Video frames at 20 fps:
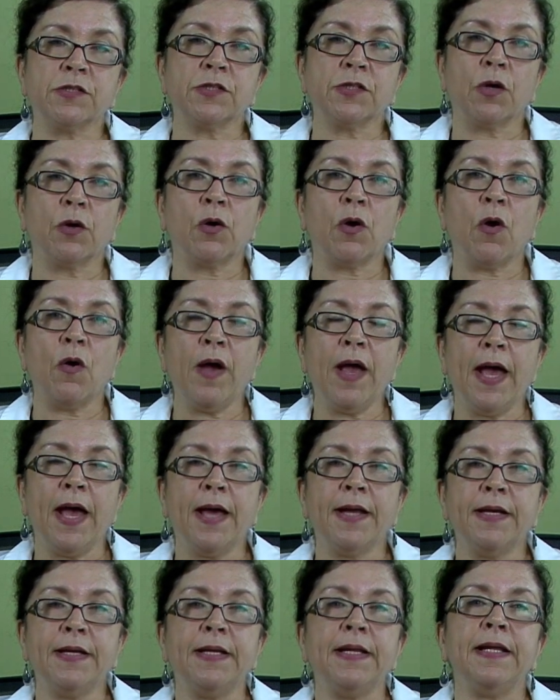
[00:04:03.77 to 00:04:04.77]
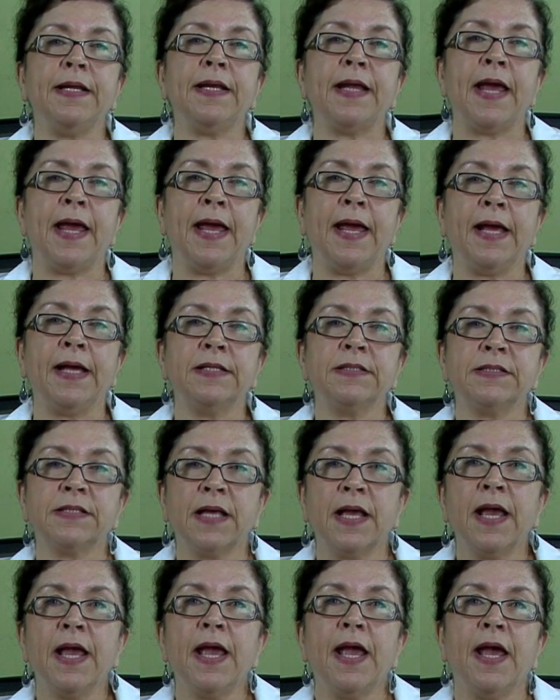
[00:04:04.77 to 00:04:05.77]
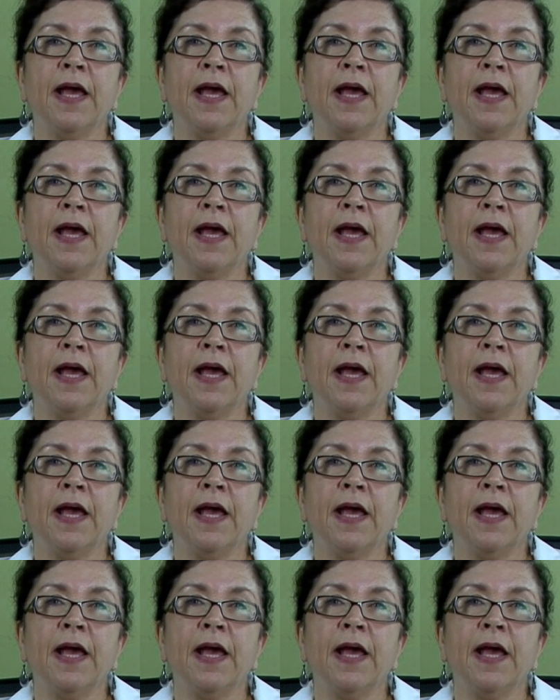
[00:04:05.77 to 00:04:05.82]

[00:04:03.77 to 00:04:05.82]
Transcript: So go ahead and eat eggs